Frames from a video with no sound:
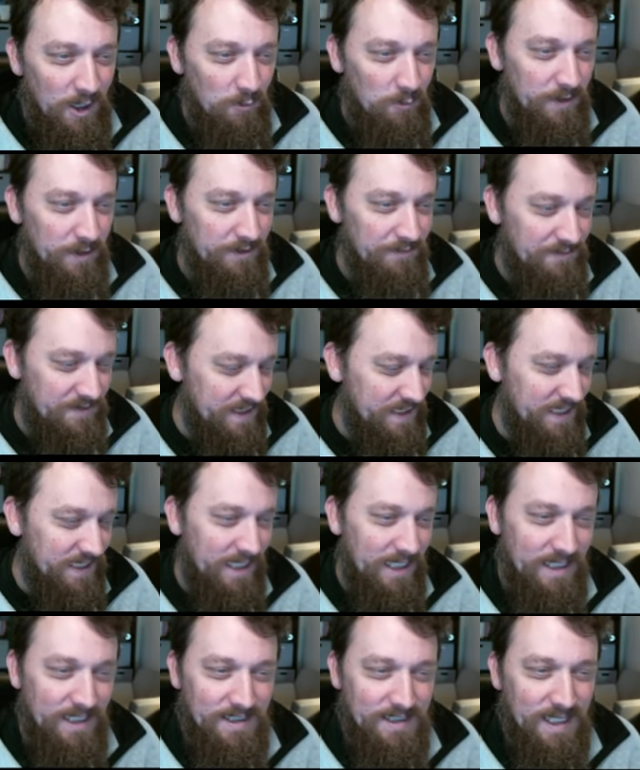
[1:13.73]
We've seen
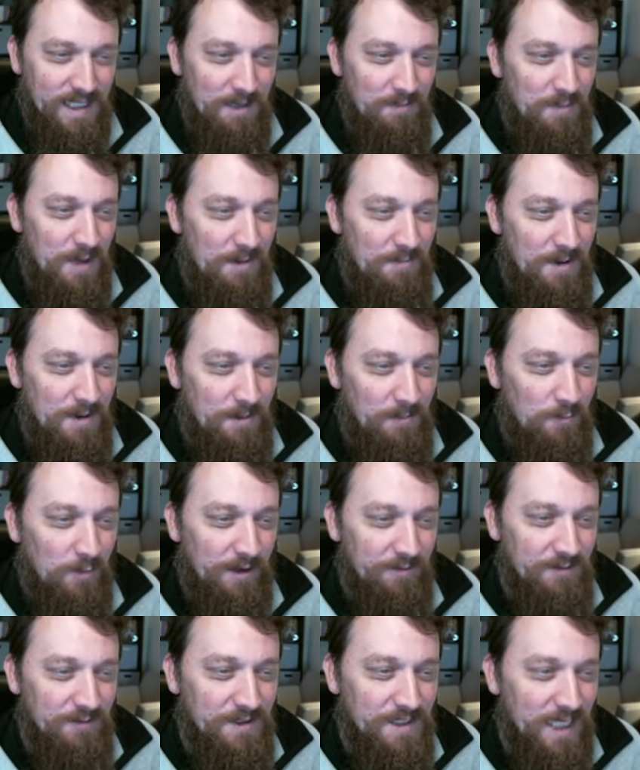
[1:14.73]
his name pop up
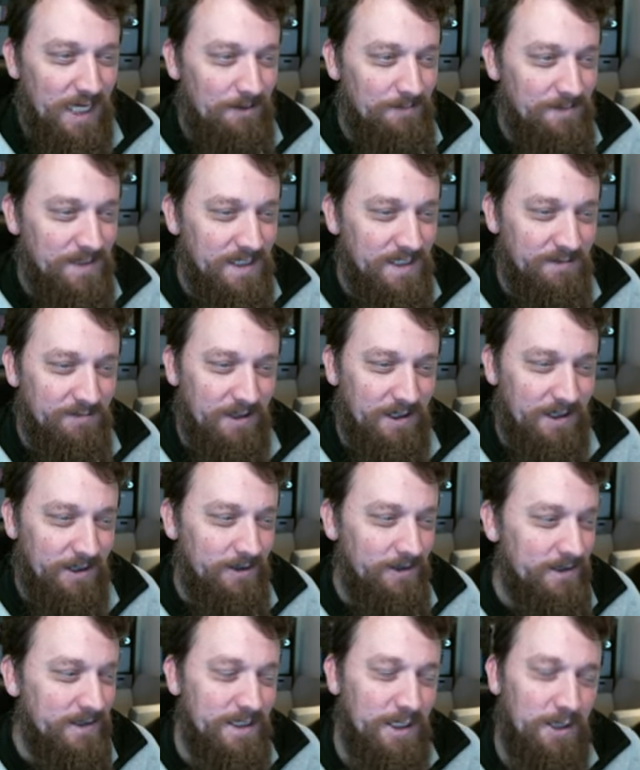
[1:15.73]
quite a few times. He's a very
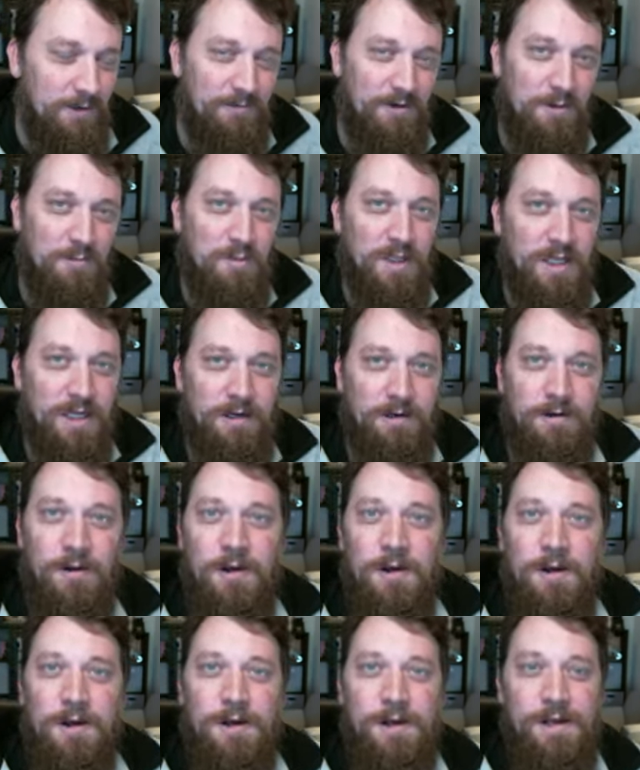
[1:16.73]
good Seraphon player,
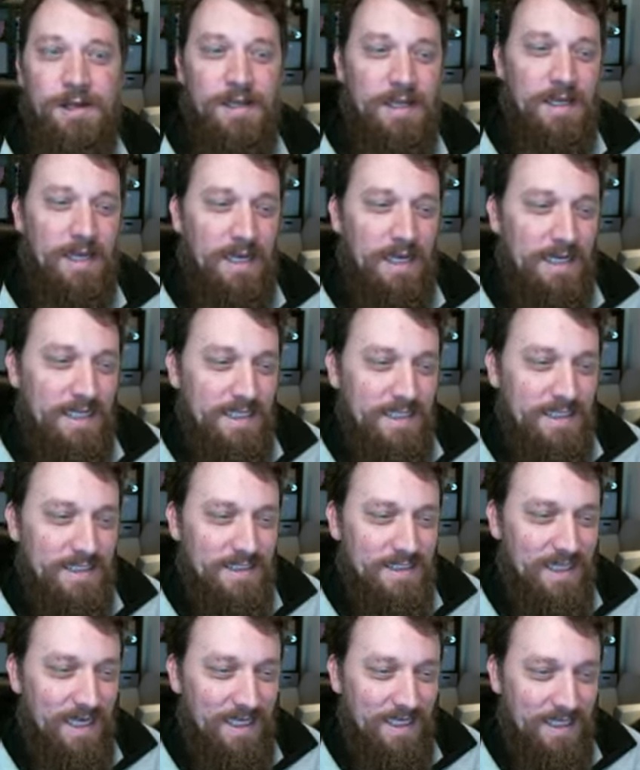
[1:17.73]
and he's
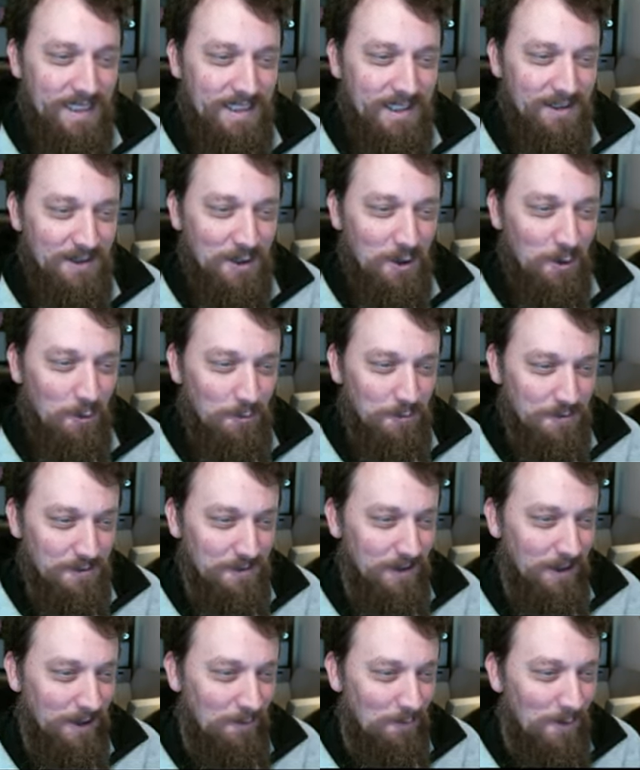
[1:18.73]
taken Koatl's
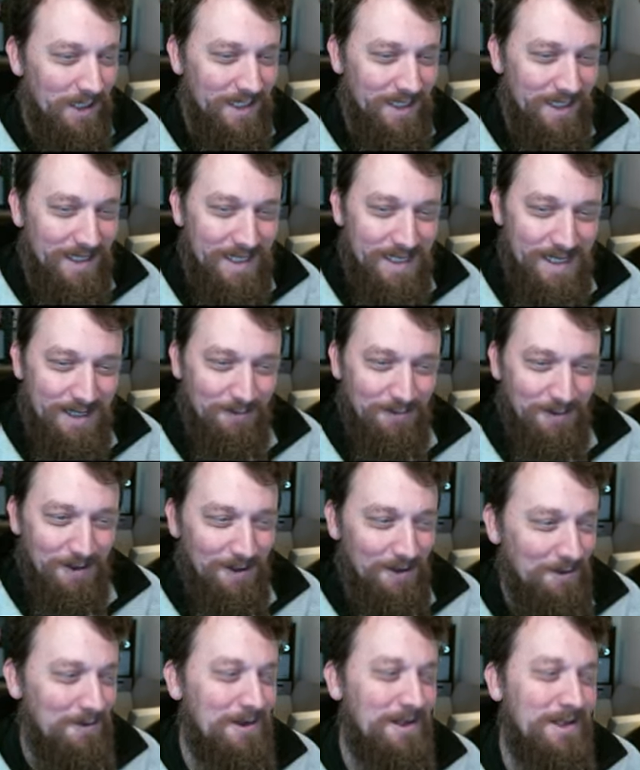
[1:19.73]
Claw. What a
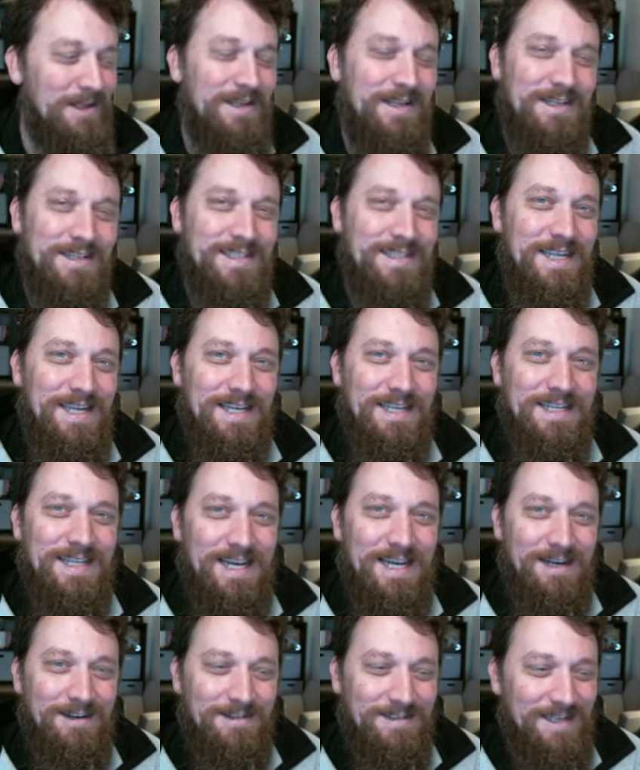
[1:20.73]
hero, taking
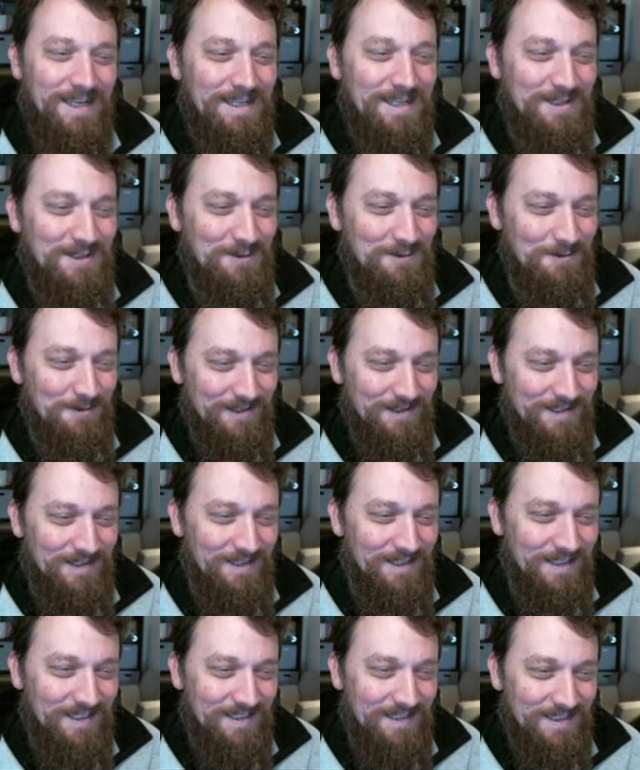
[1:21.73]
out a Saurus
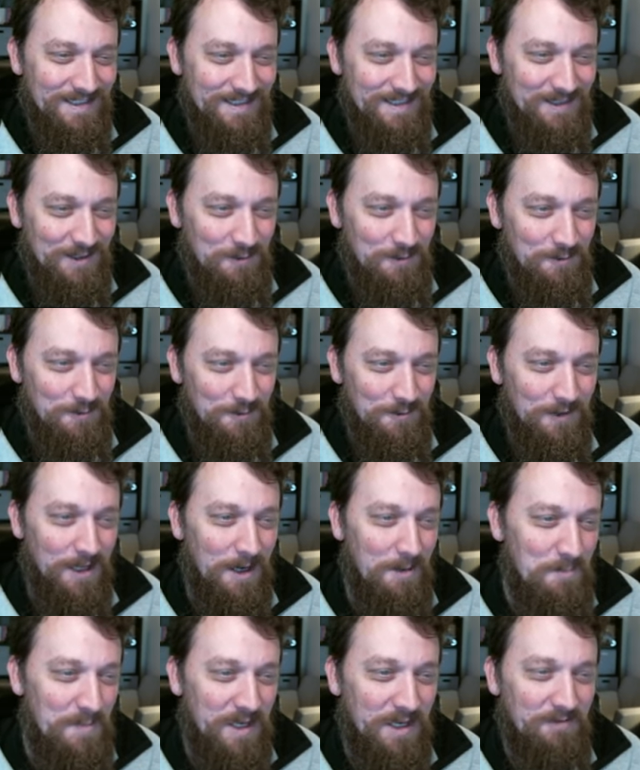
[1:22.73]
list to
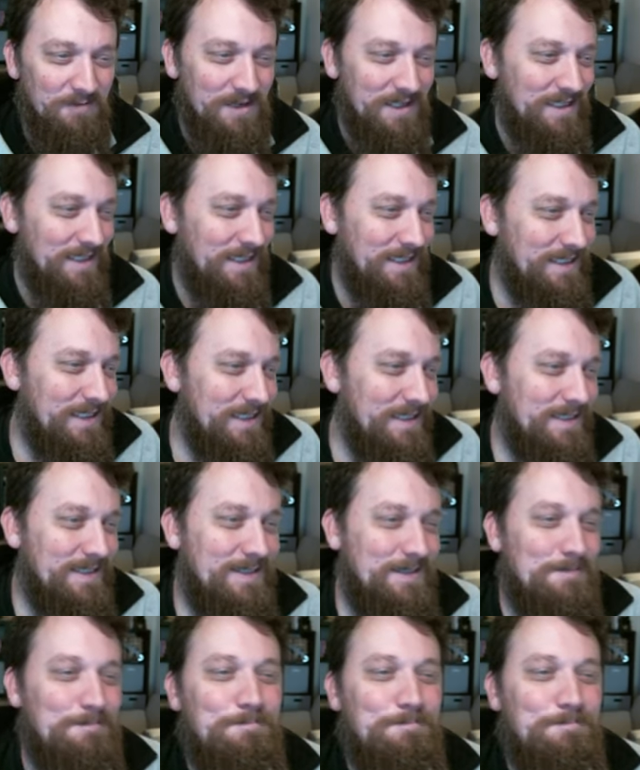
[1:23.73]
a big event like this.